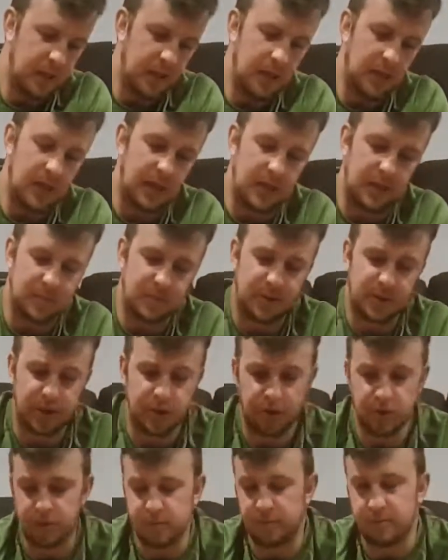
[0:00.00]
So I
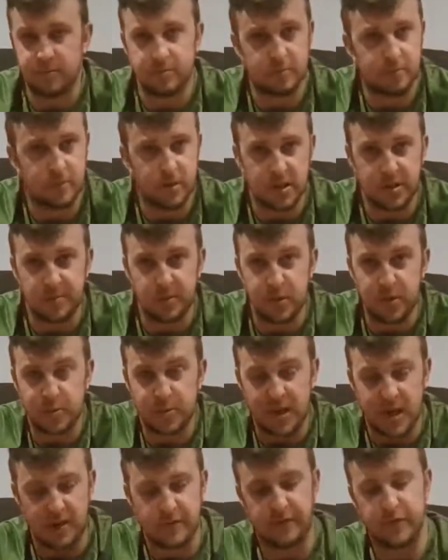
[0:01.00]
suppose
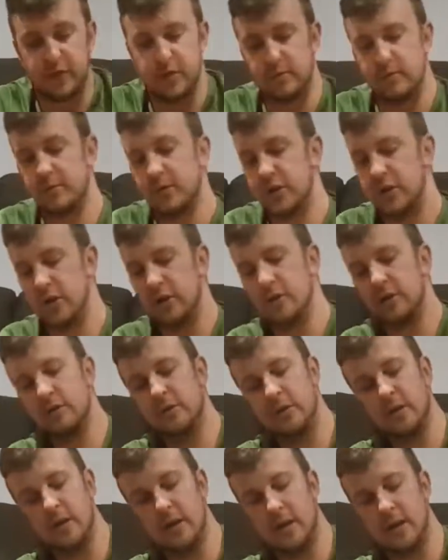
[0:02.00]
without further ado,
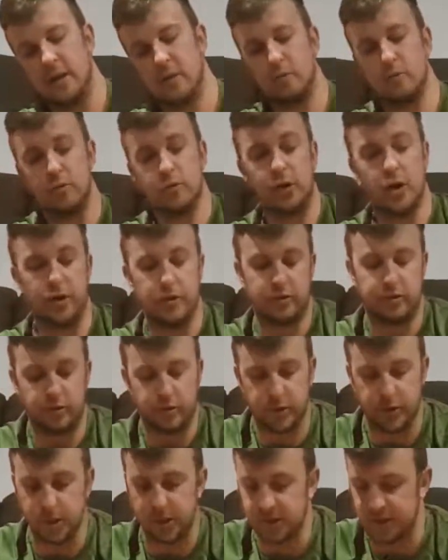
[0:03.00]
we'll go
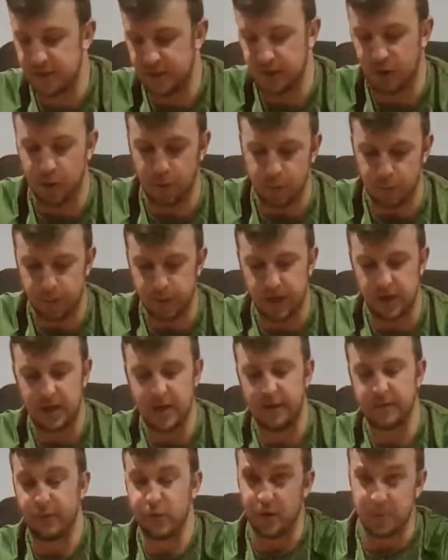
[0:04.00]
through it in no order.
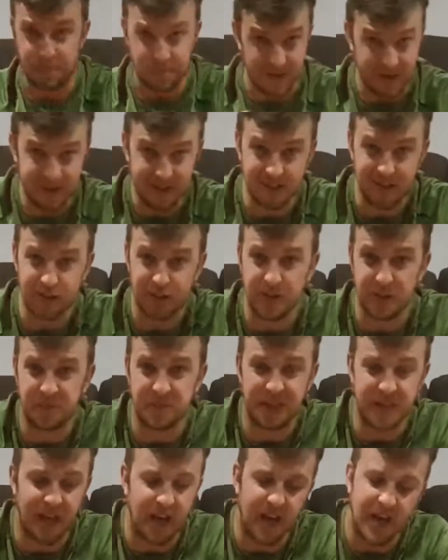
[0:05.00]
I've already been to the gym
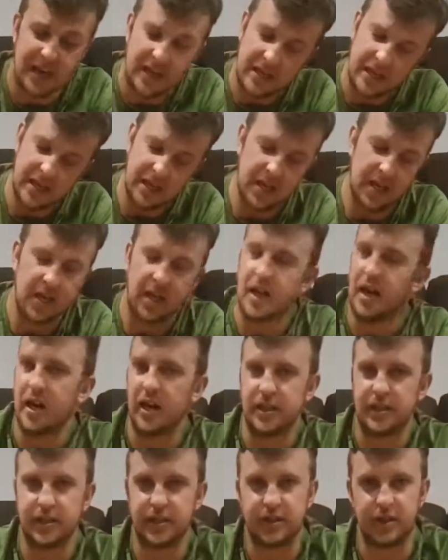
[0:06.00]
today.
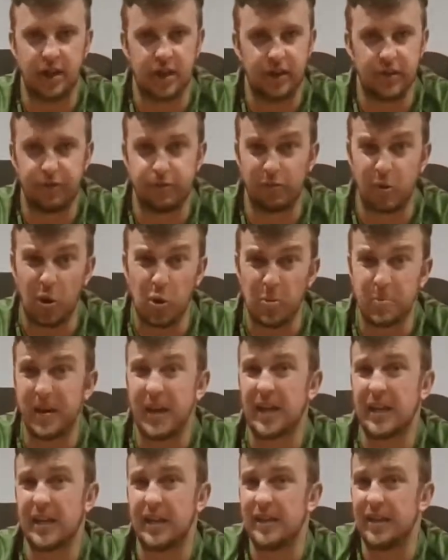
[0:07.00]
I just kind of throw it
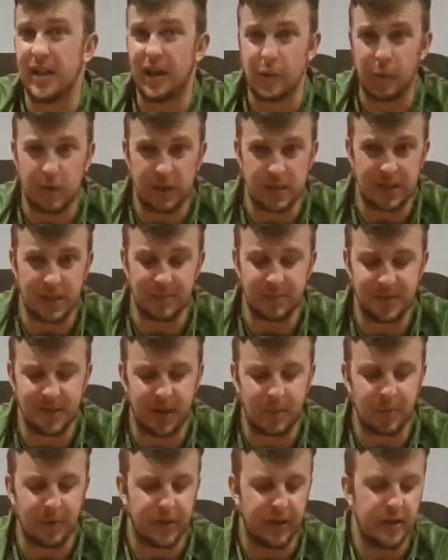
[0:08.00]
back in there once I'm
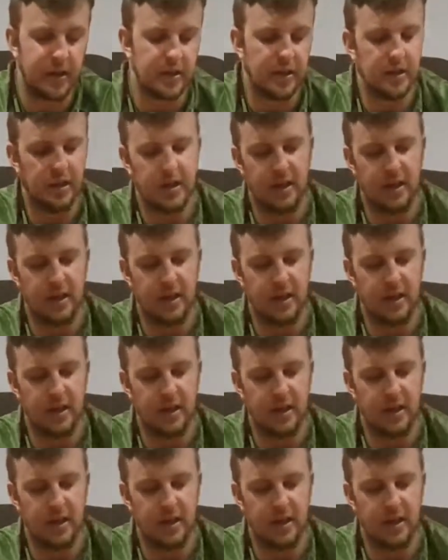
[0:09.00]
done with it.